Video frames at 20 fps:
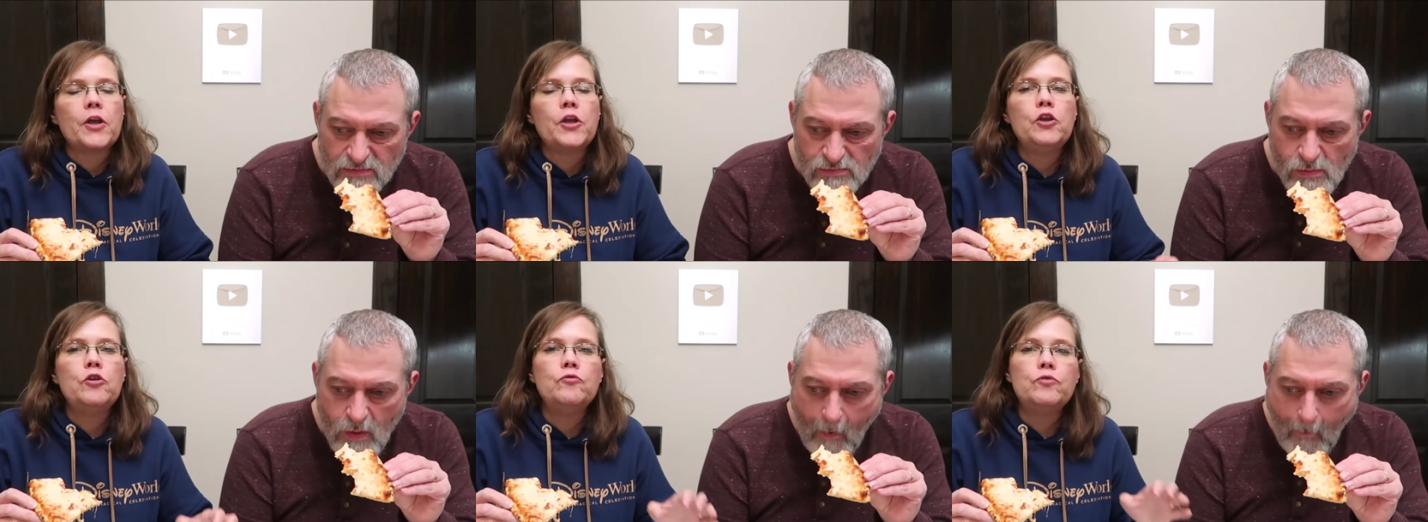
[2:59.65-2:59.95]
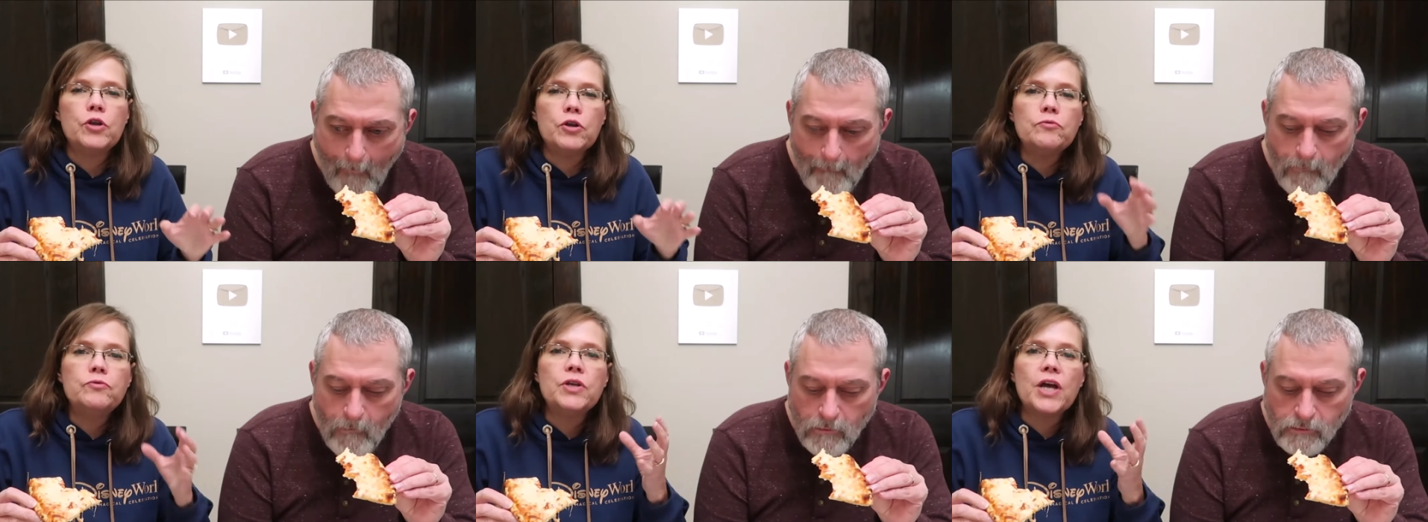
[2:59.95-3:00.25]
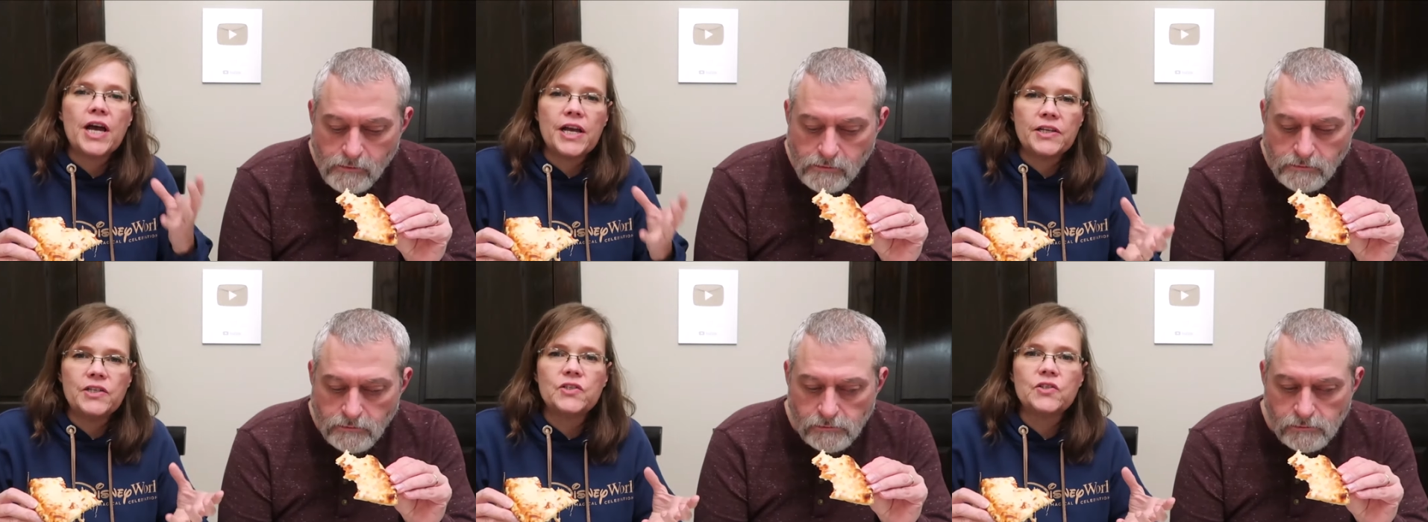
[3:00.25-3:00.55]
Speaker 1: you do
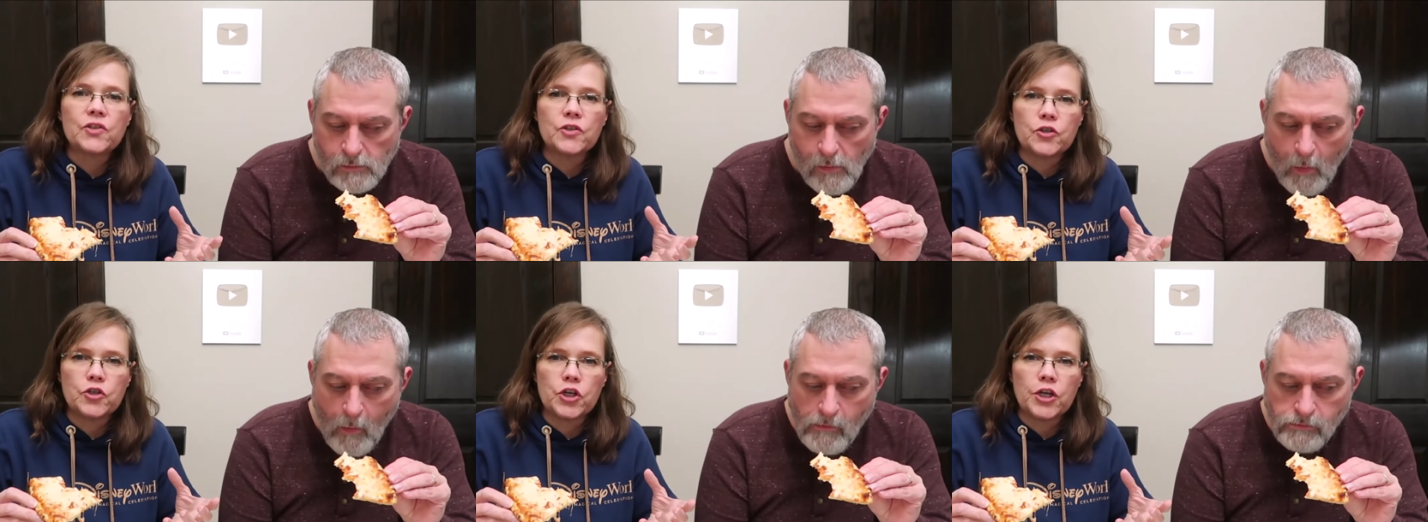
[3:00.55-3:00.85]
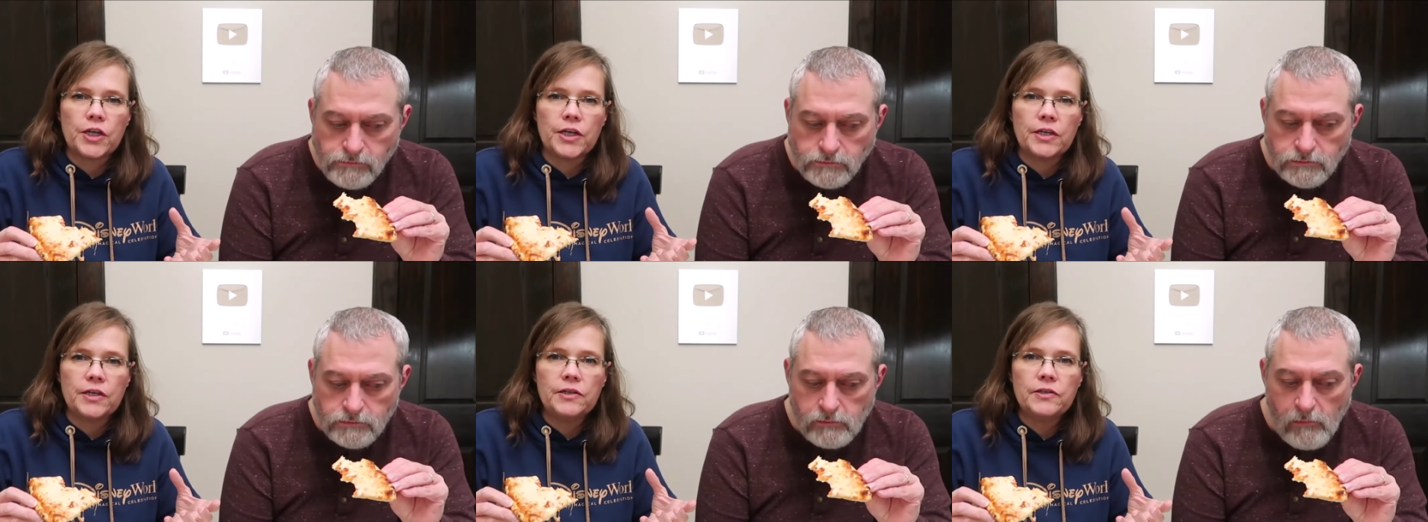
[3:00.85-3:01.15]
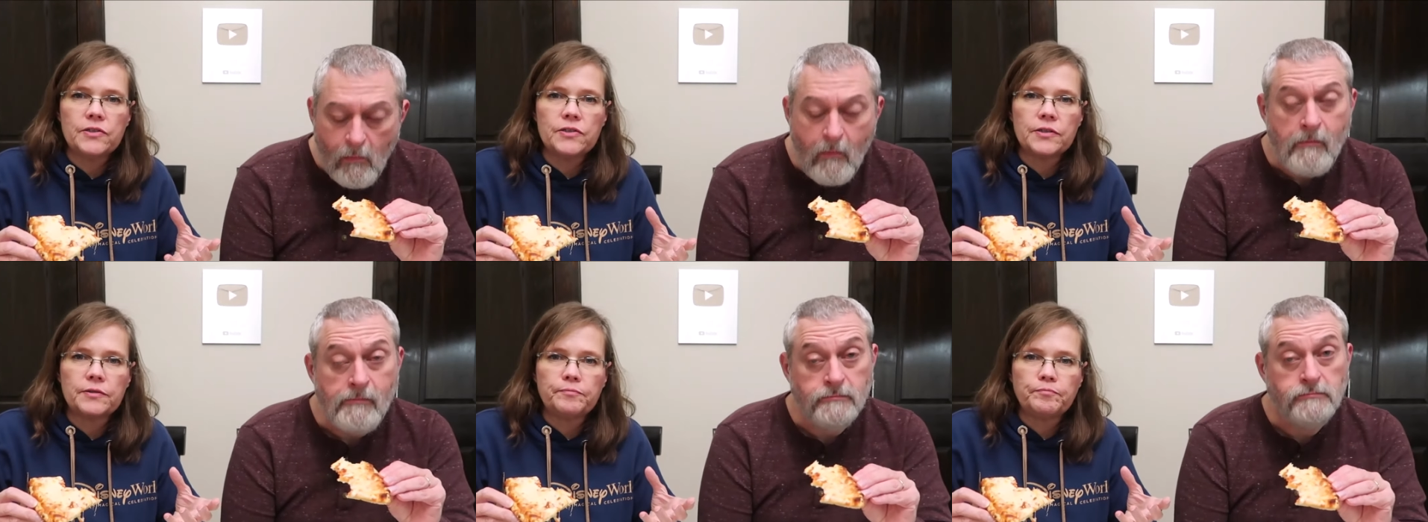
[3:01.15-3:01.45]
taste the
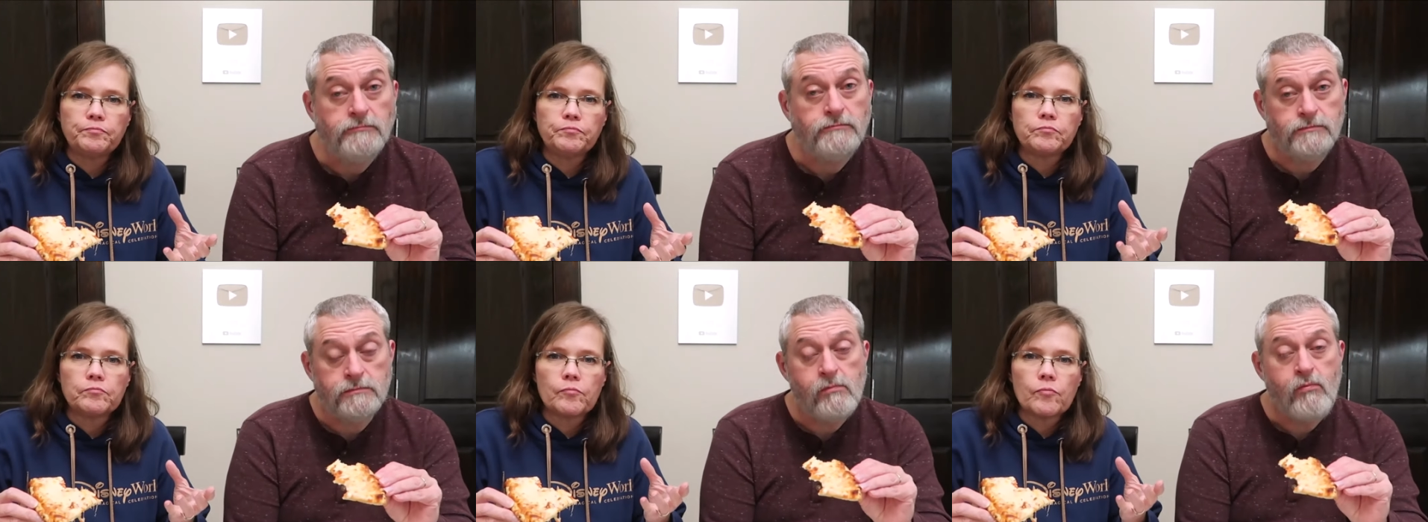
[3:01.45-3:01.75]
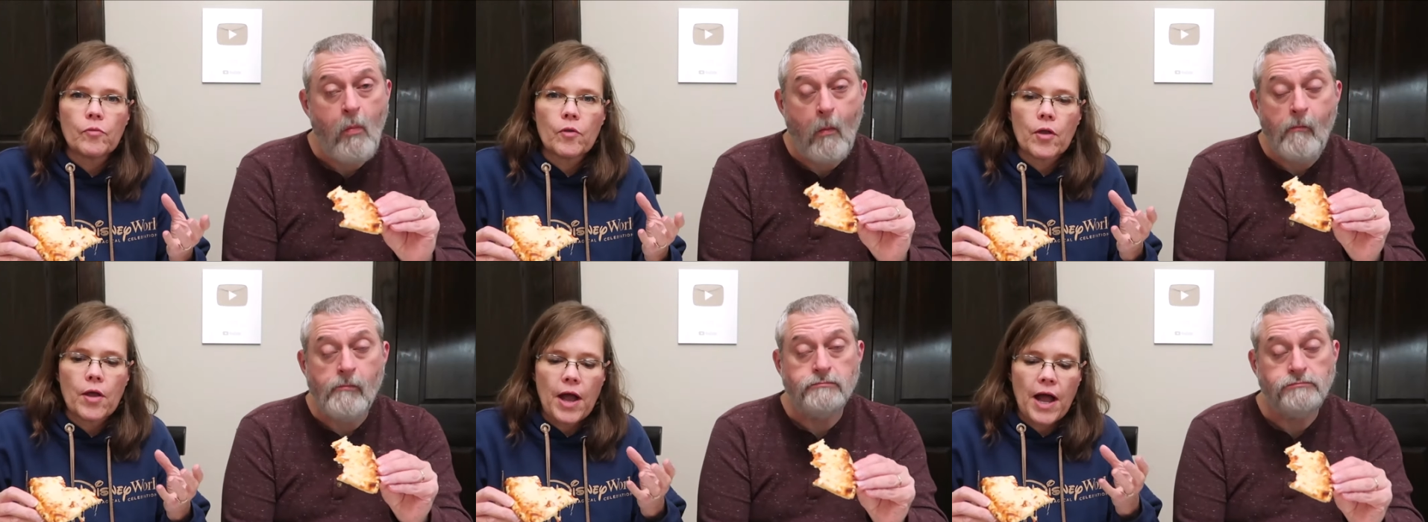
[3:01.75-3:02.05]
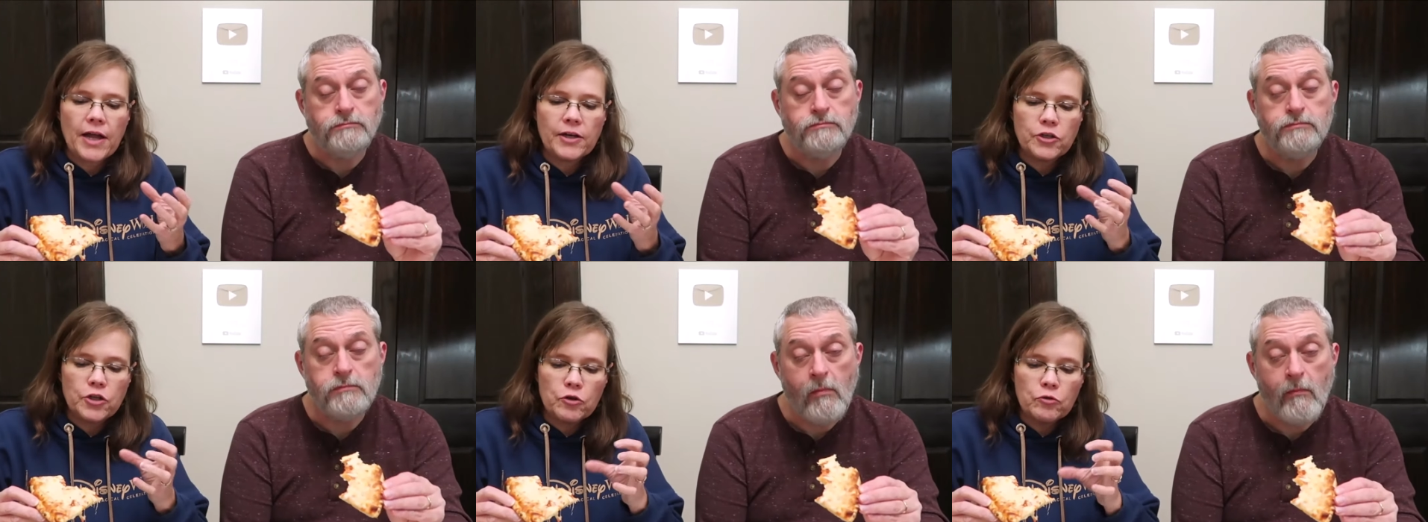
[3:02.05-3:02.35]
cheese. Mm.
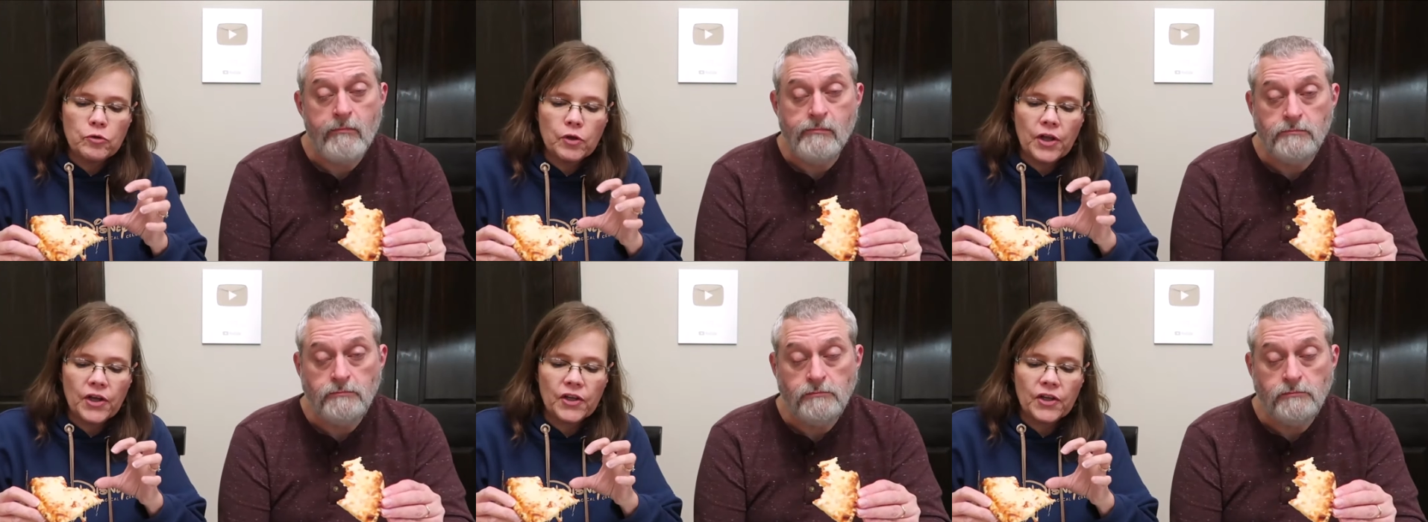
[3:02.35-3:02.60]
I do